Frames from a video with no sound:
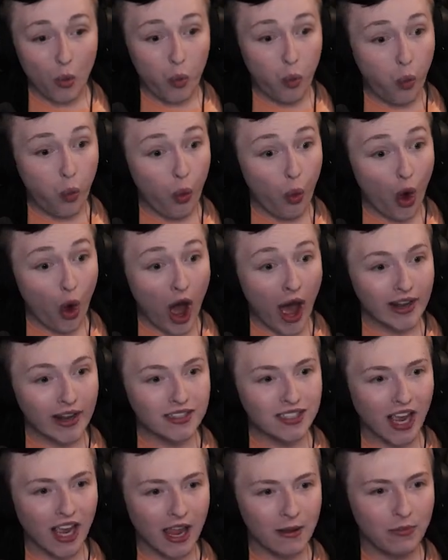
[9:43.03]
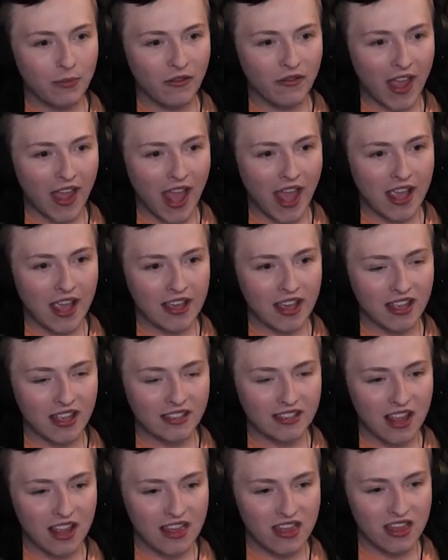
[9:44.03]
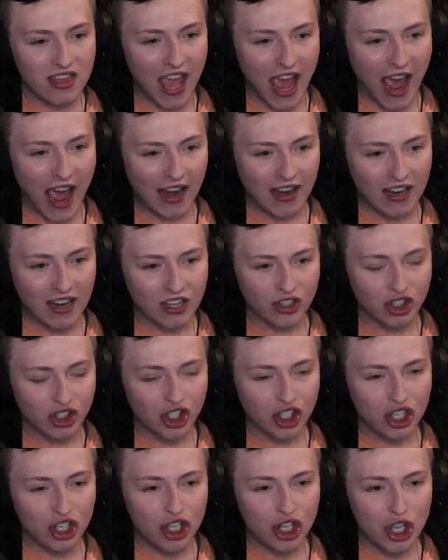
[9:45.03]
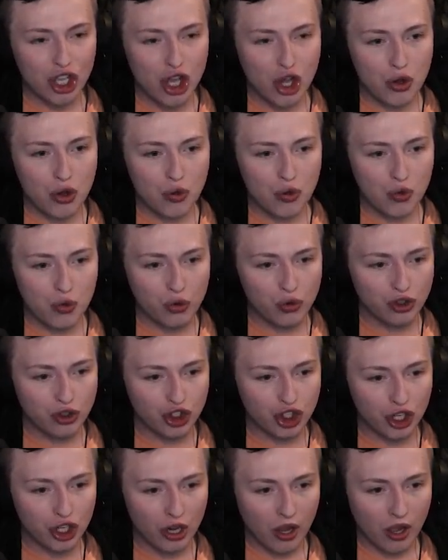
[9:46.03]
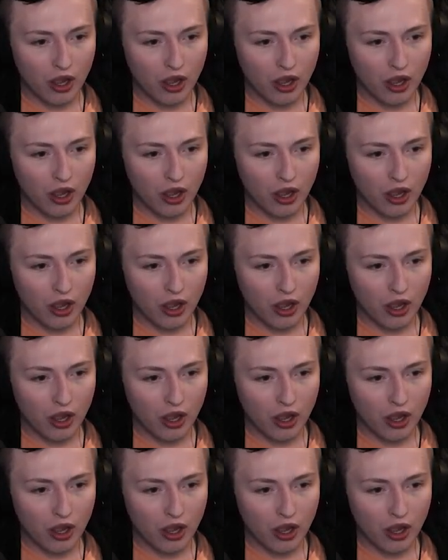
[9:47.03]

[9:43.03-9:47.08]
What type of egg is that? It is huge.